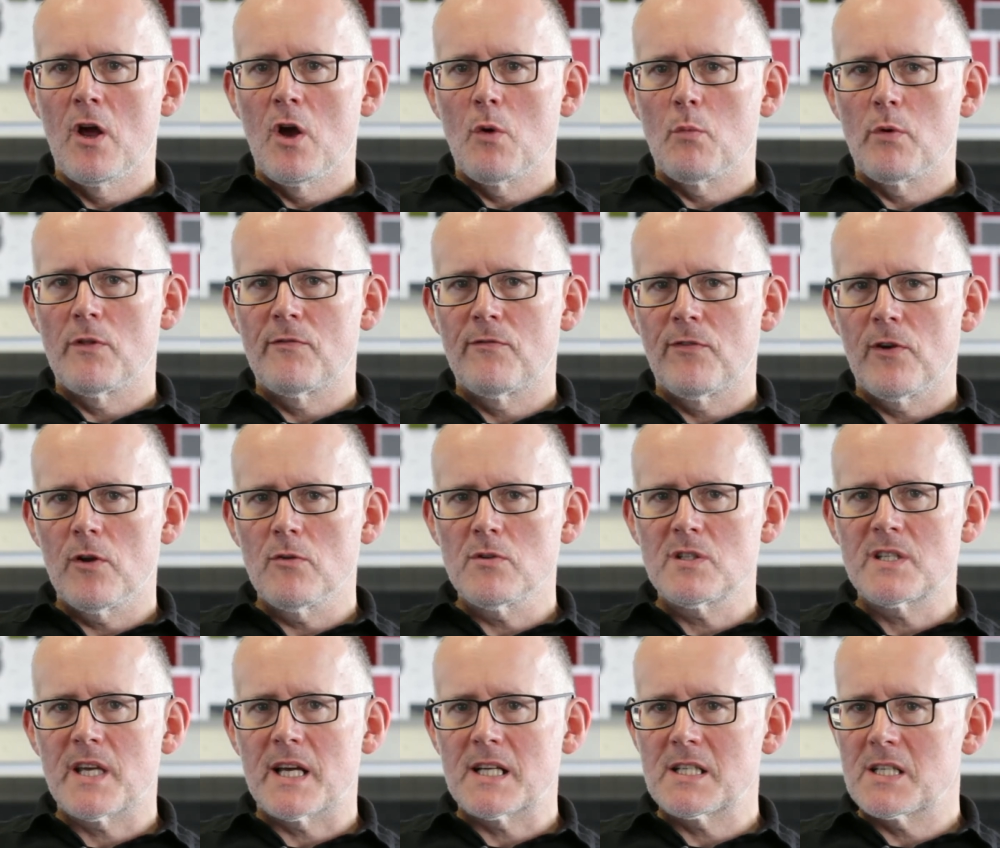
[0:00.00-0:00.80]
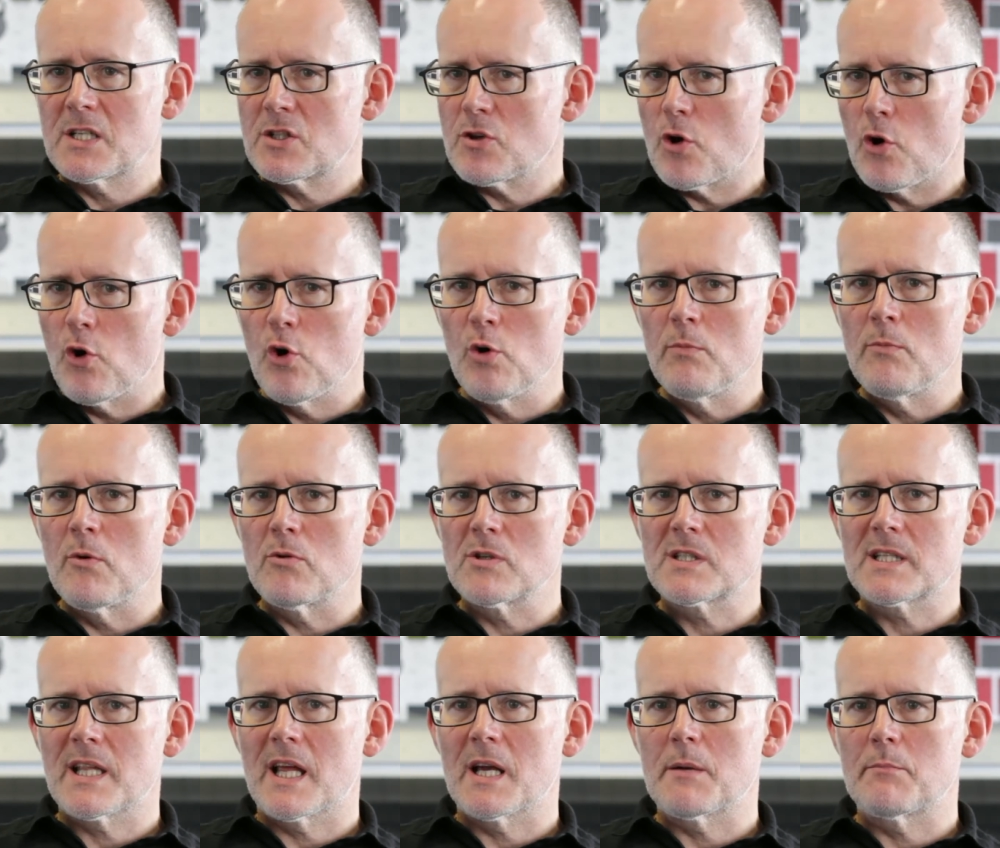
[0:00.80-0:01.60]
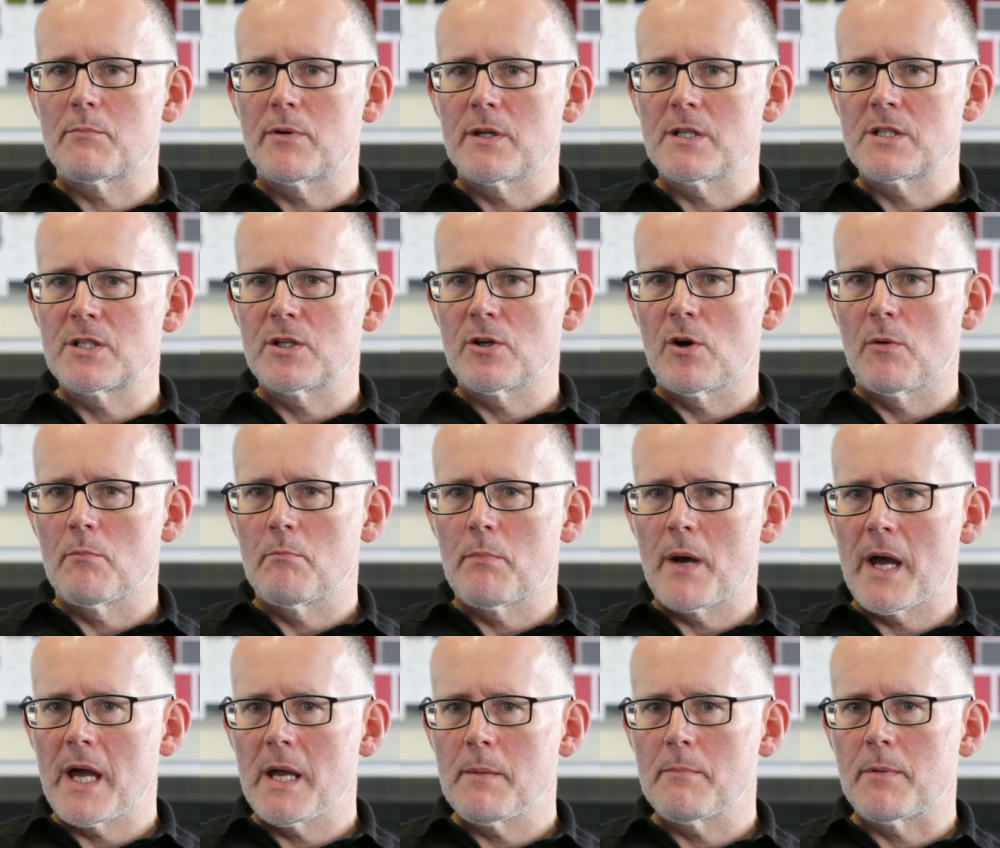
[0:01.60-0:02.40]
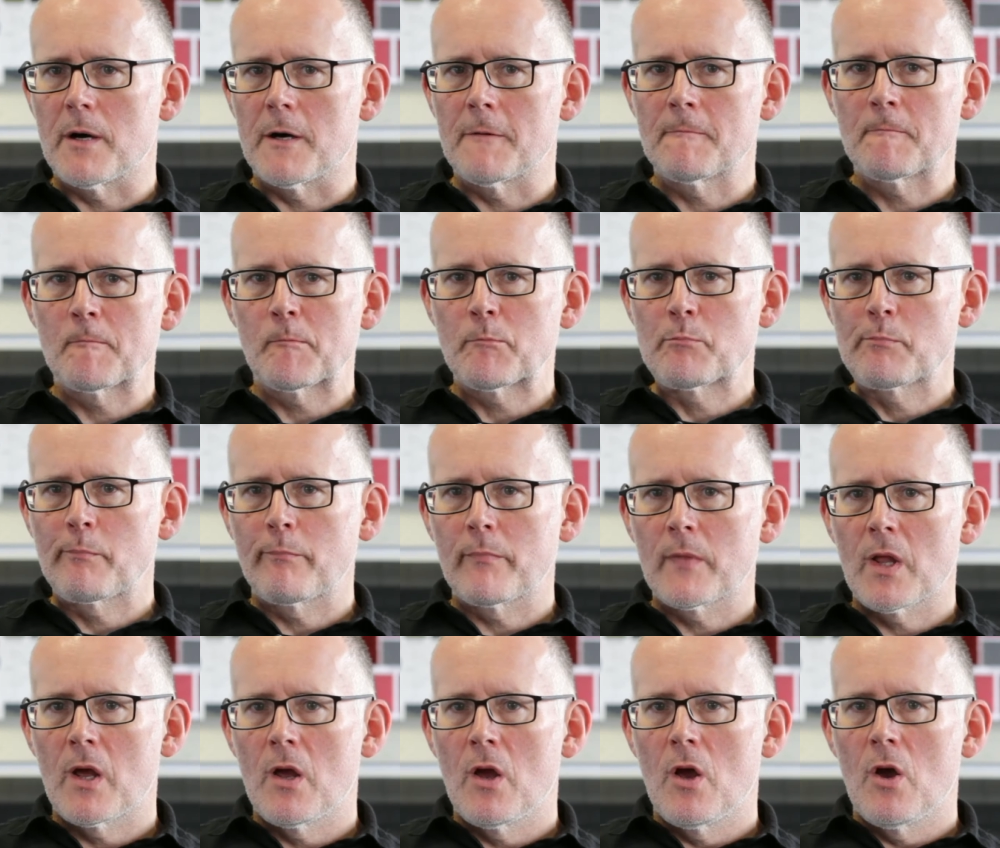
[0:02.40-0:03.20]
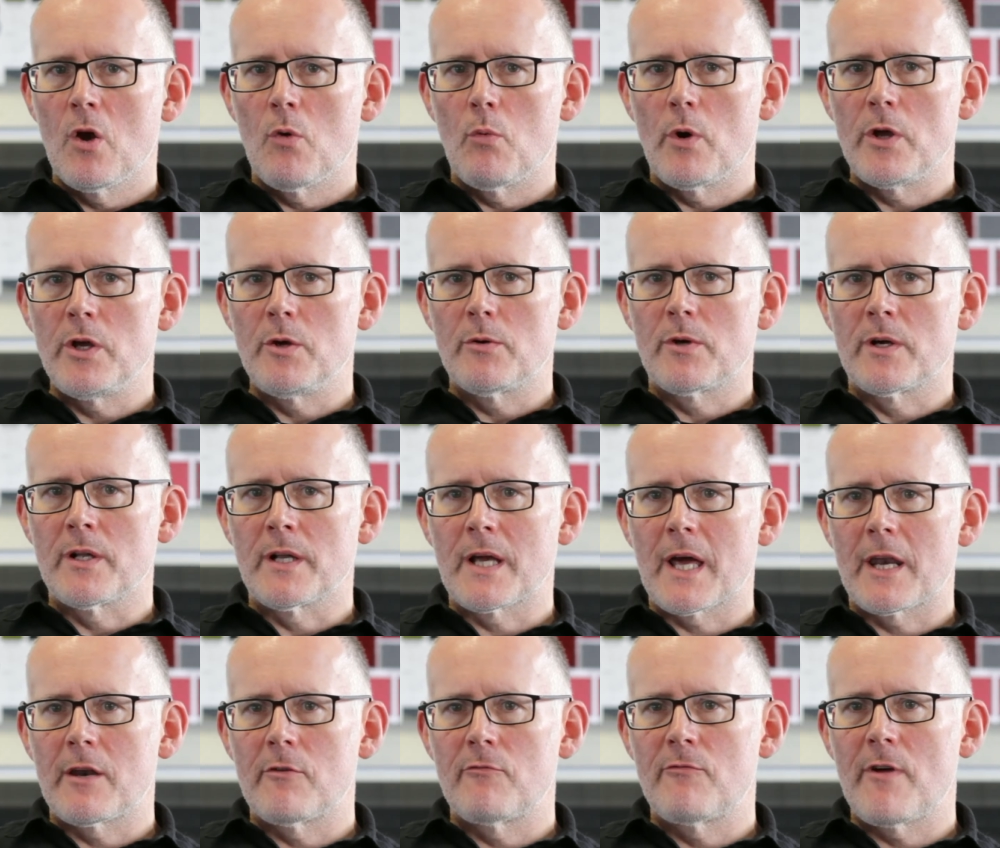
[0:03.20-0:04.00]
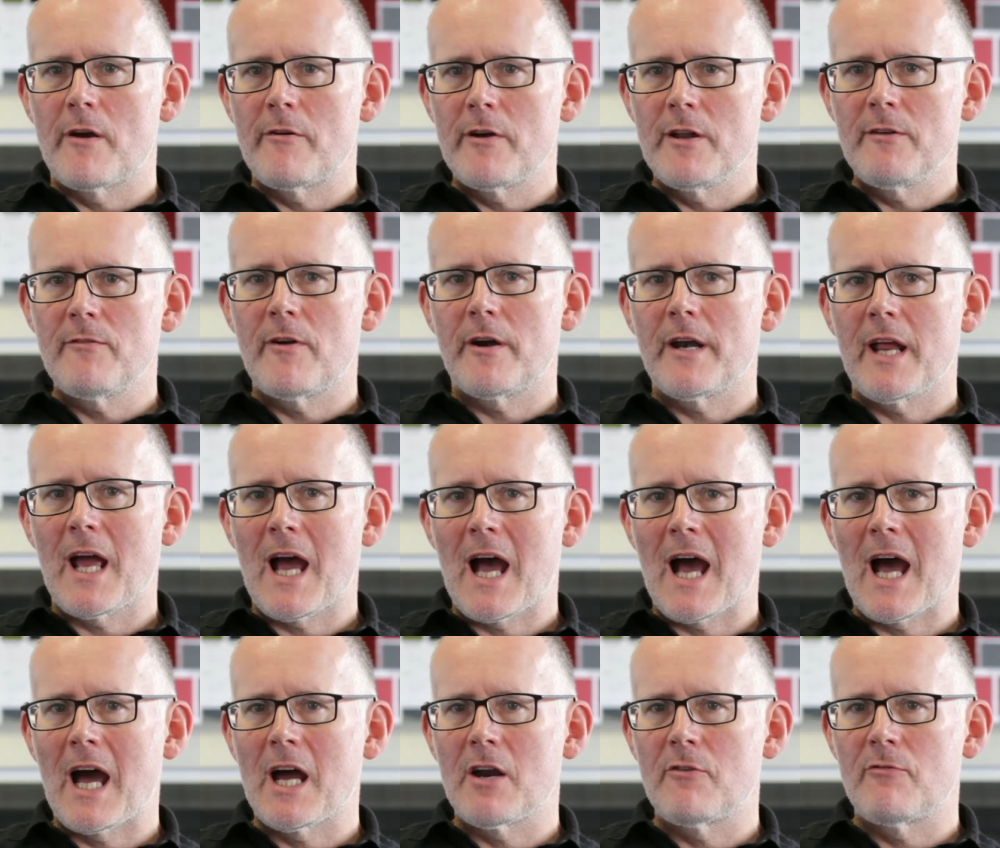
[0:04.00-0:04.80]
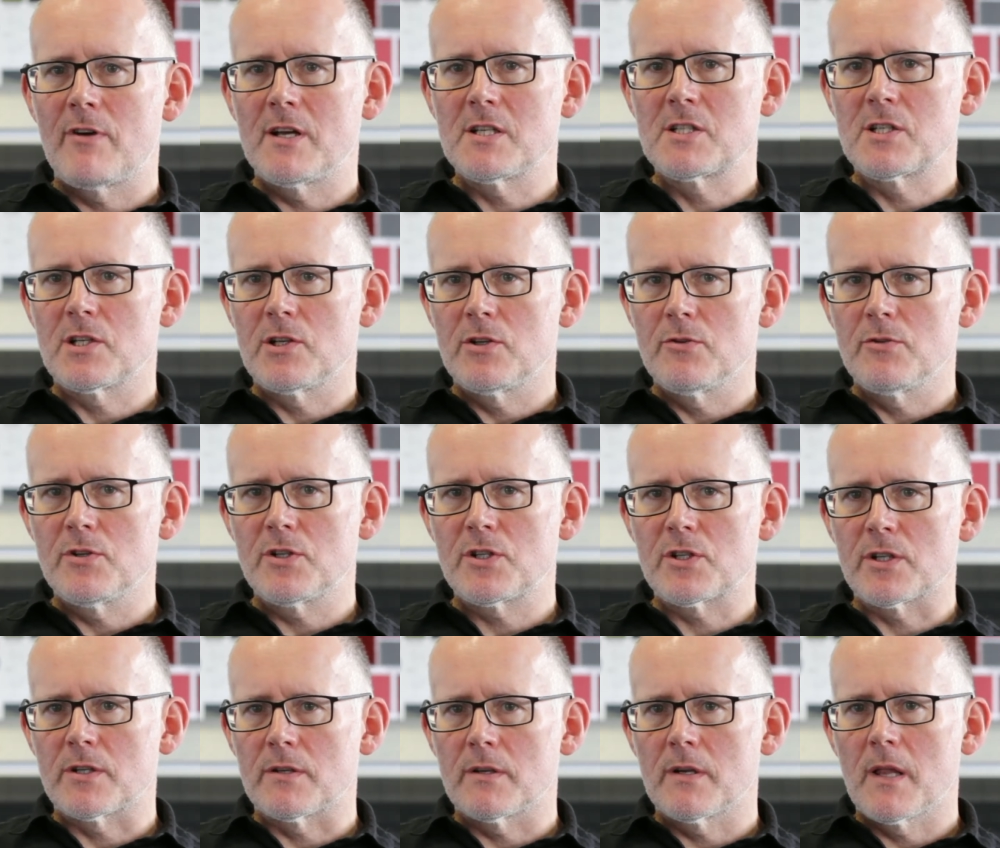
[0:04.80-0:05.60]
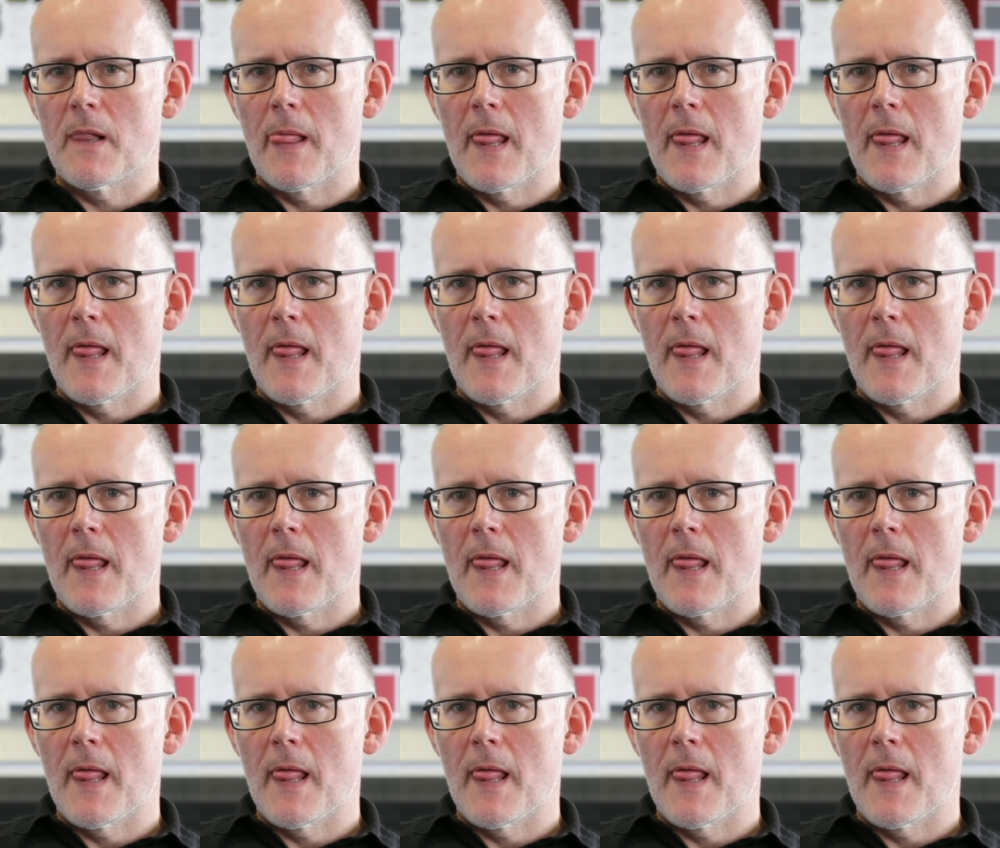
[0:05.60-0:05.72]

With Flotex it's almost like printing on paper, where you can get a very, very high resolution